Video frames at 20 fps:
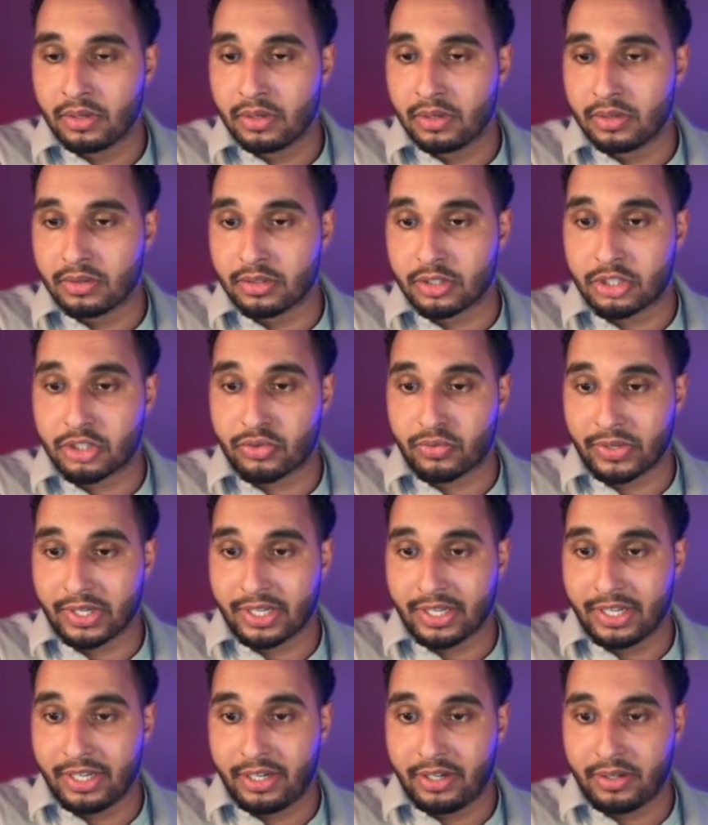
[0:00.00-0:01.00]
string
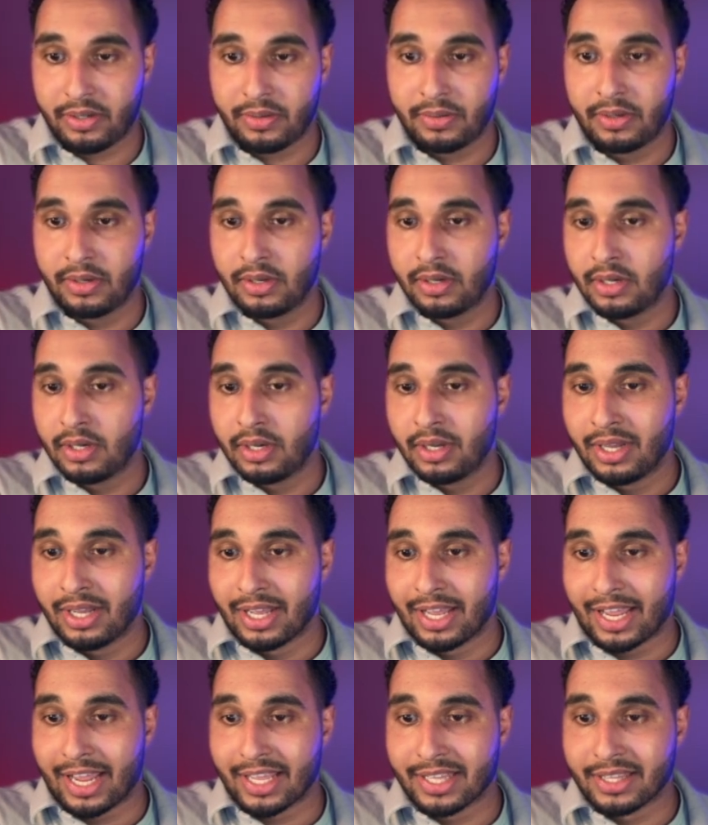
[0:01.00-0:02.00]
here,
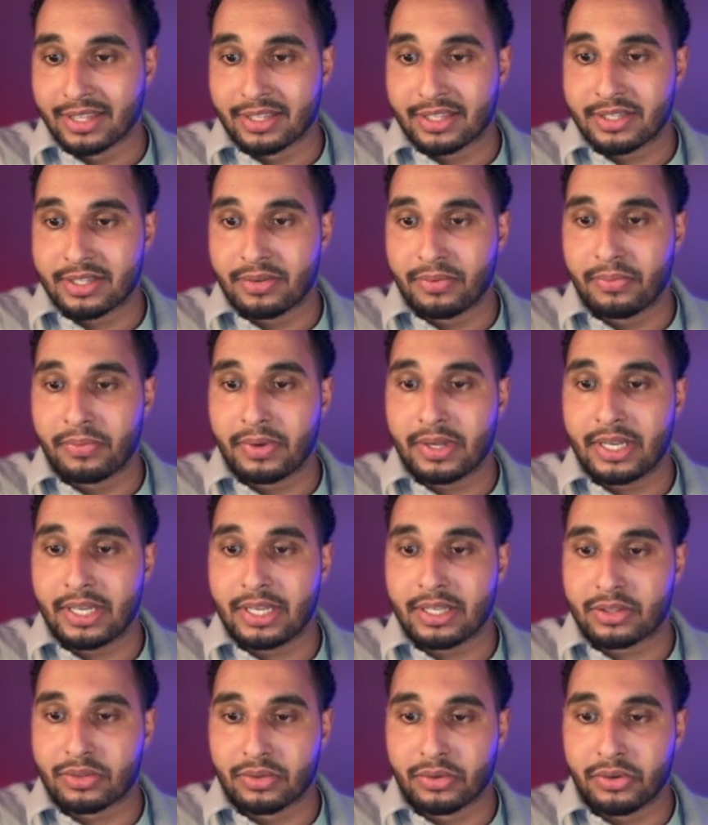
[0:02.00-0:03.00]
and we
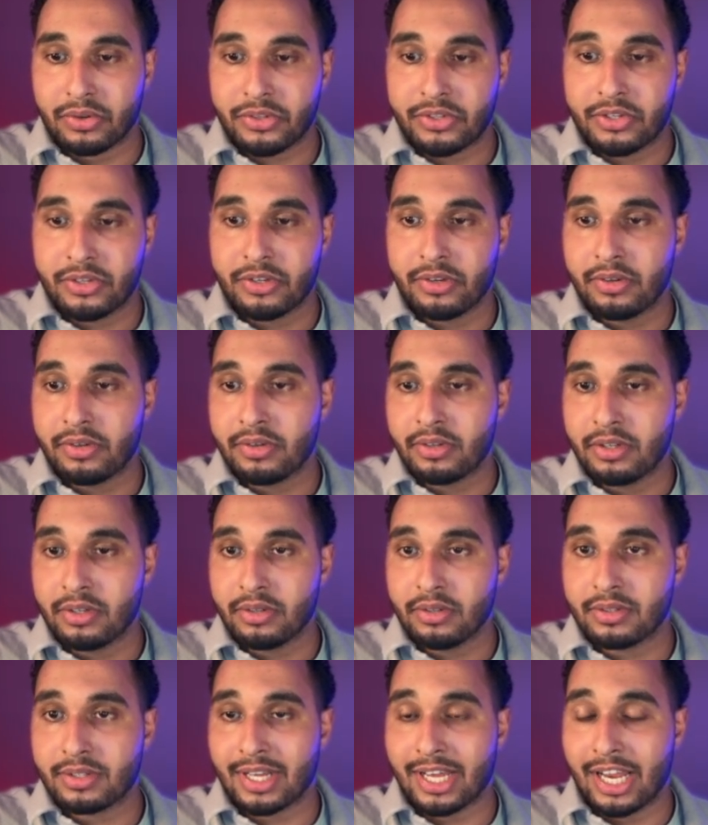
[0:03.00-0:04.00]
told
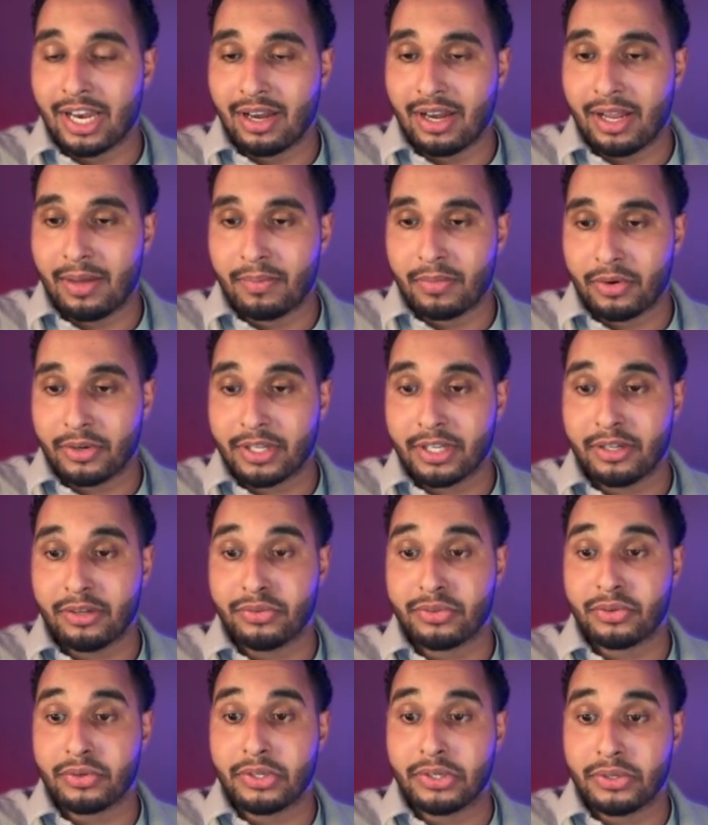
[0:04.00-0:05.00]
the LLM model
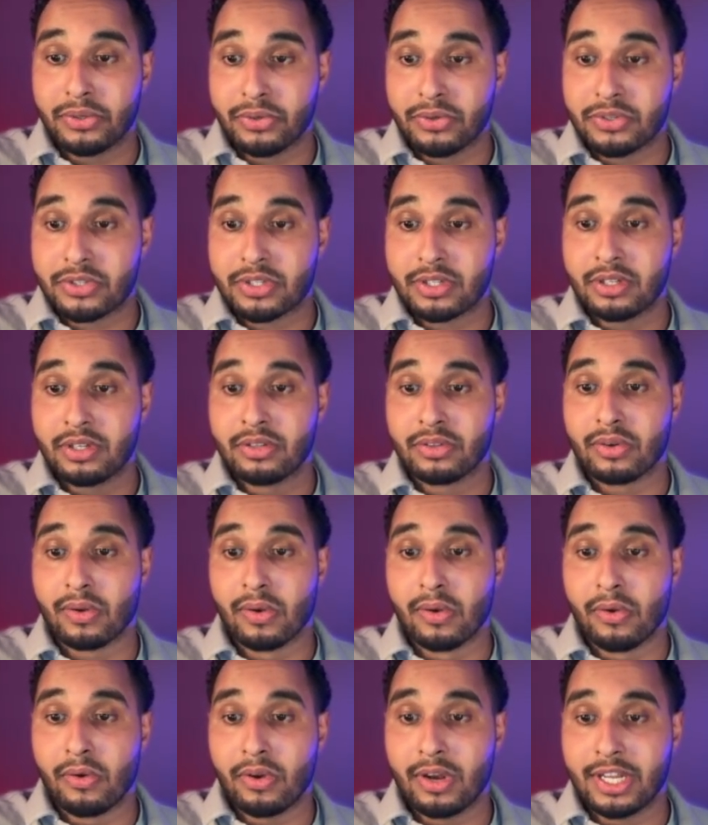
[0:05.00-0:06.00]
to use the
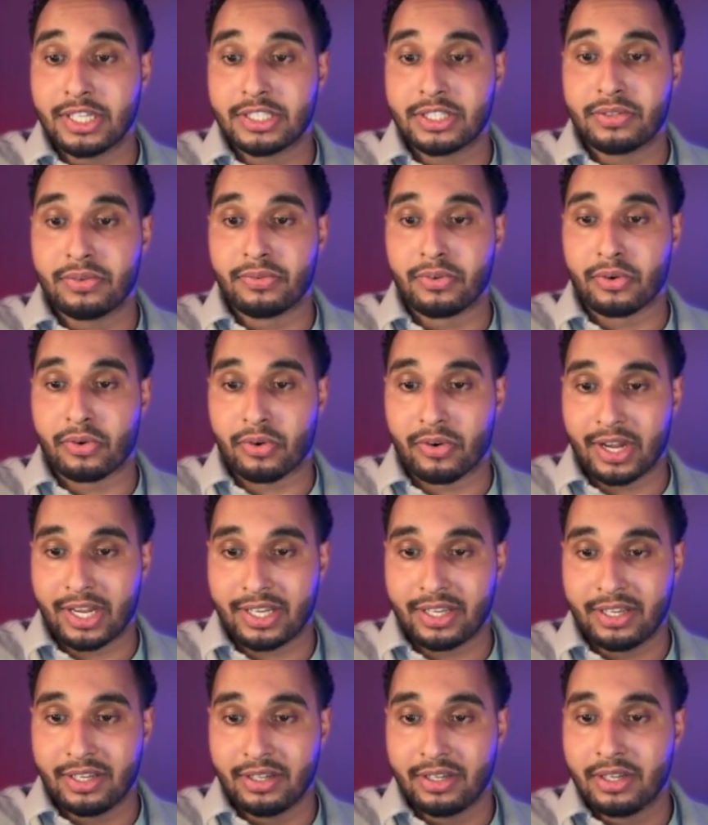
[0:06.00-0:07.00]
knowledge for rack,